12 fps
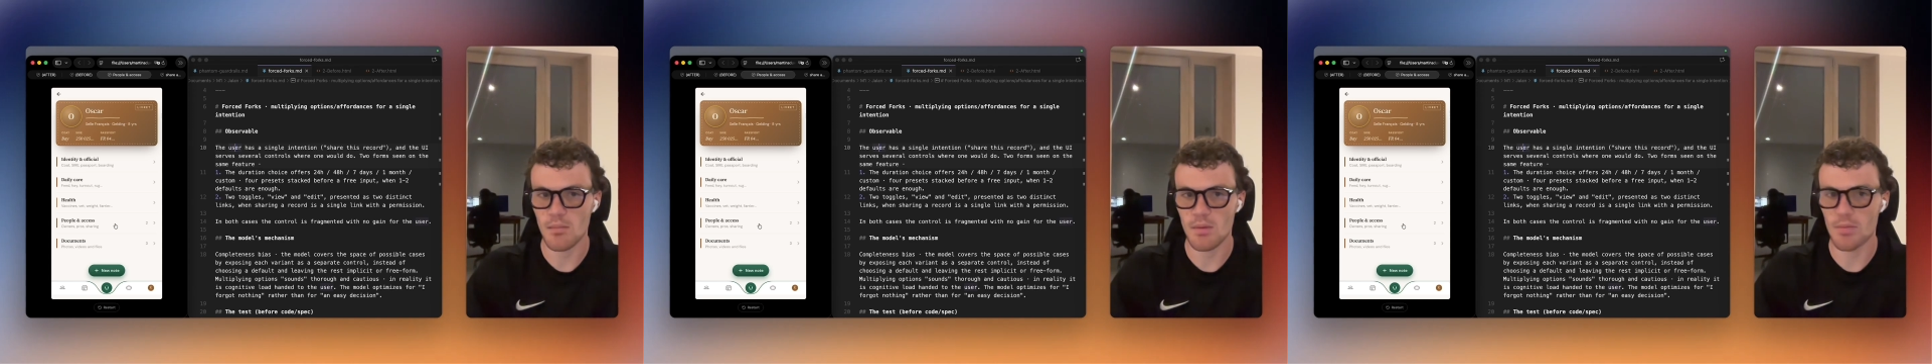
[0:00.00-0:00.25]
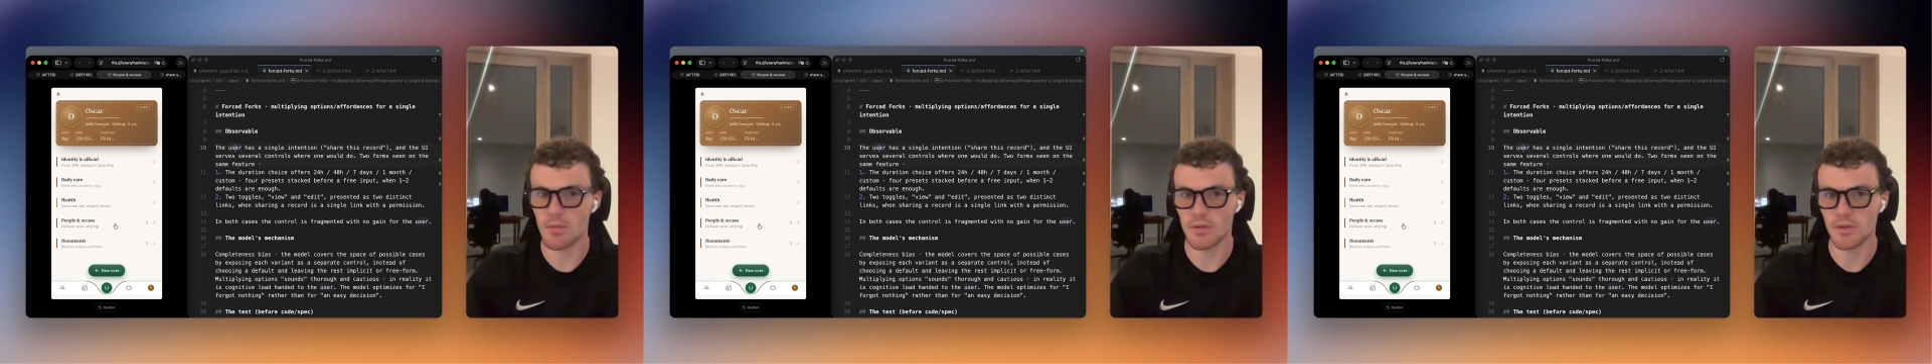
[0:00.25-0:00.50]

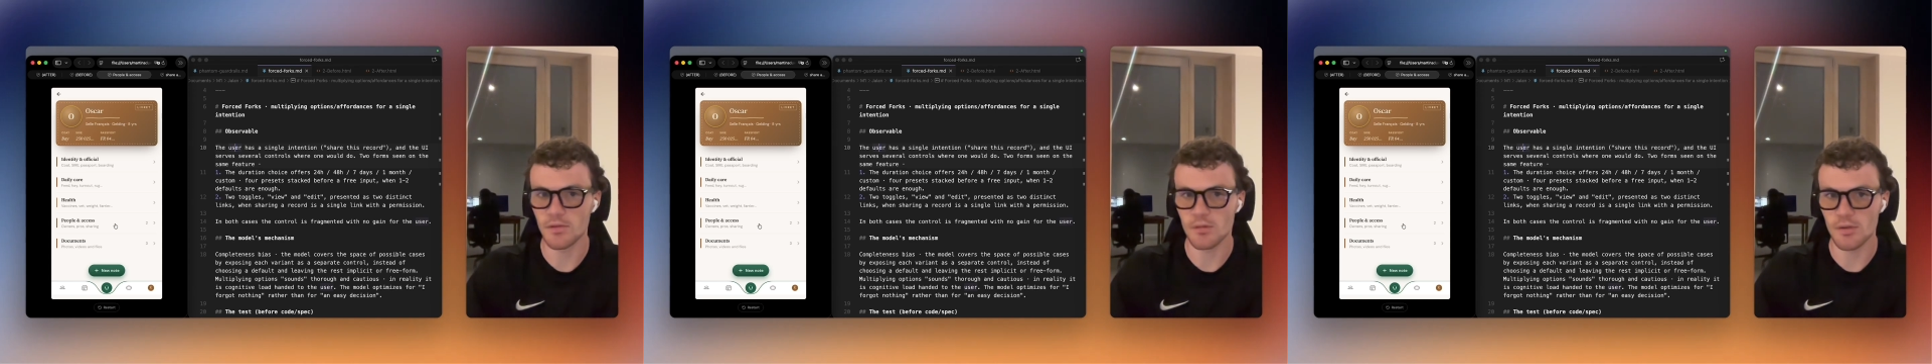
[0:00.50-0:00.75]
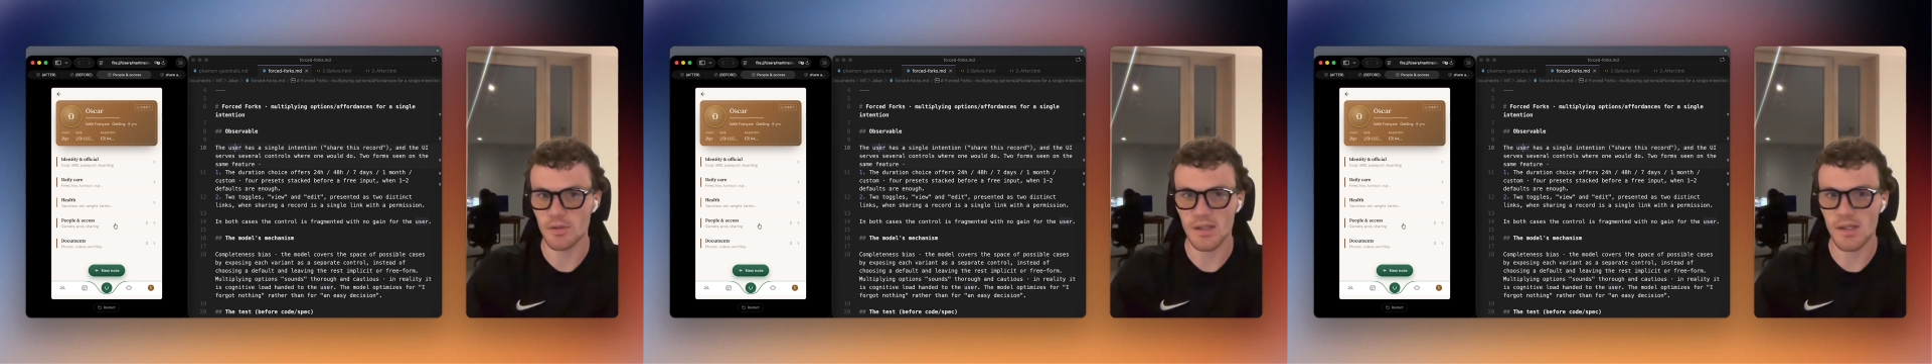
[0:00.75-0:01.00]
people that
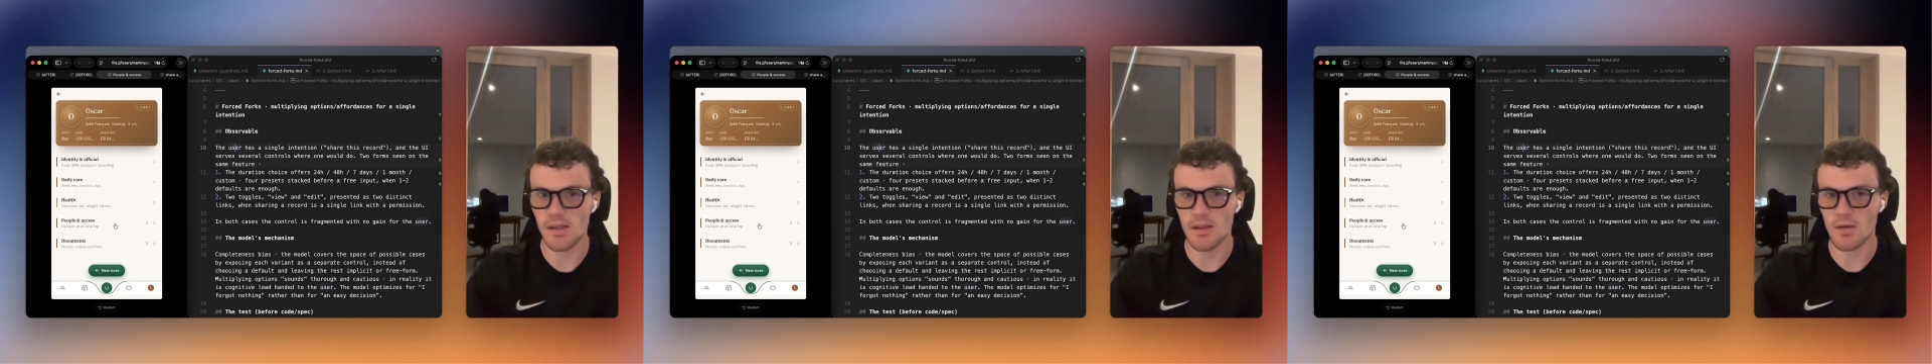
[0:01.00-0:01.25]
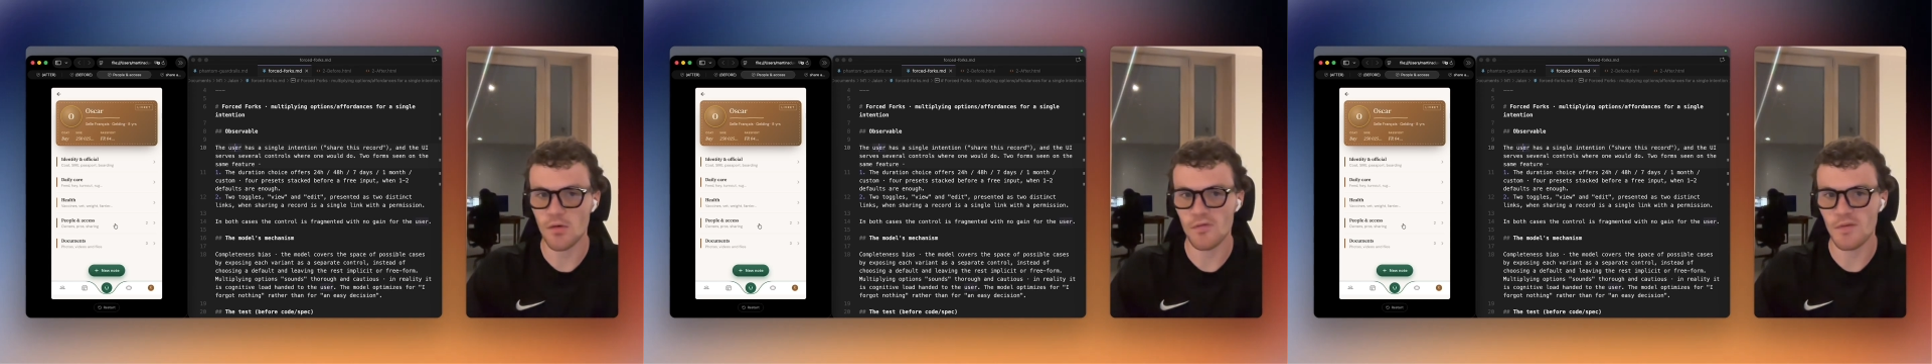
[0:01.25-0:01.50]
are taking
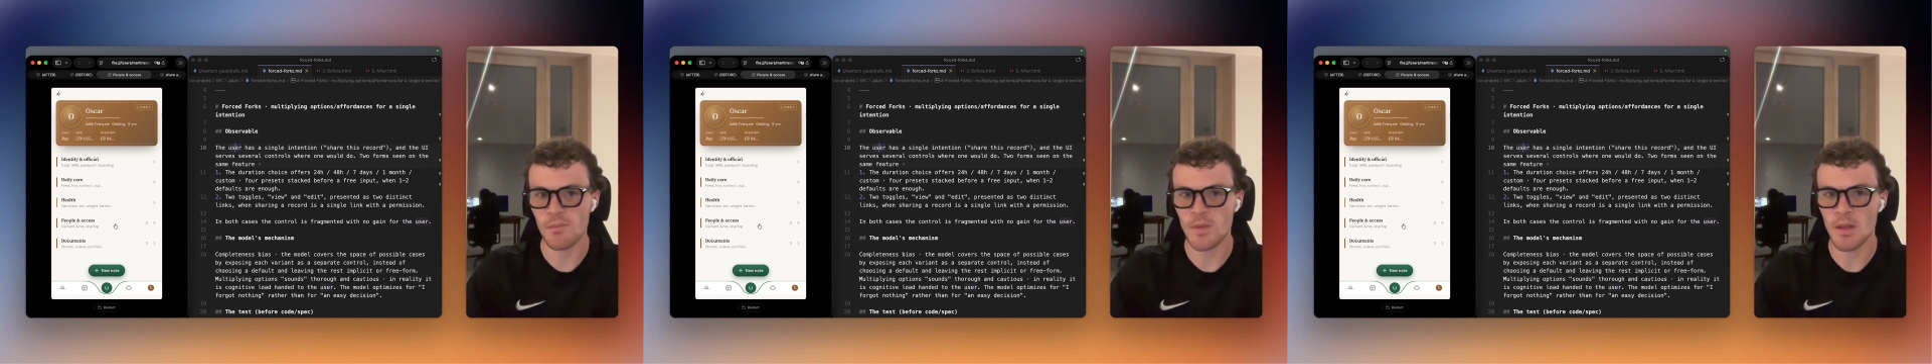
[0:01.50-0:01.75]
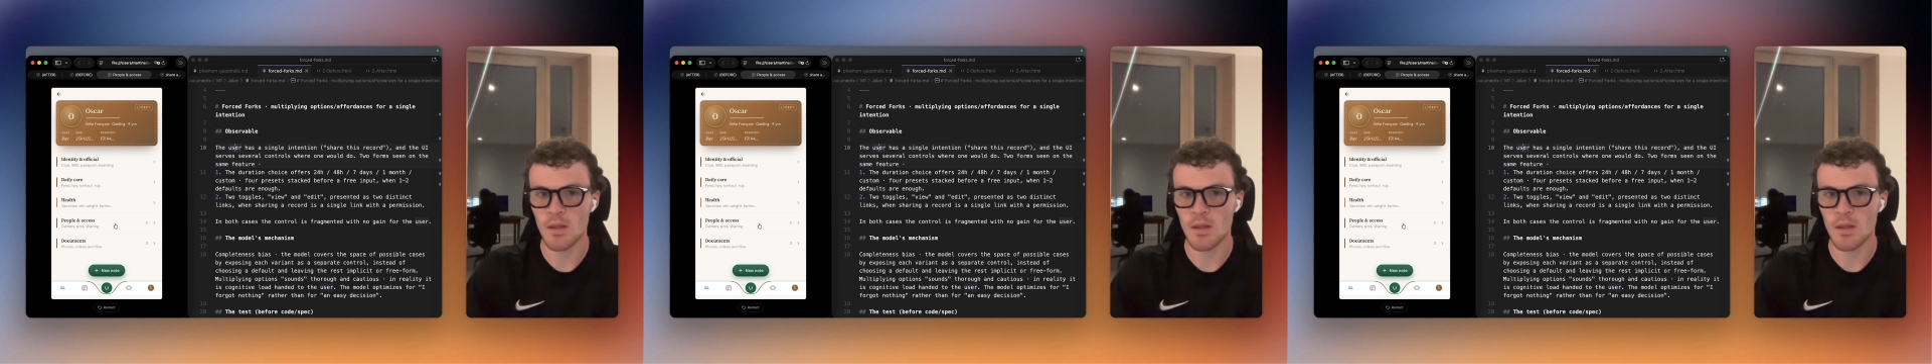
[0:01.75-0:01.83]
care of them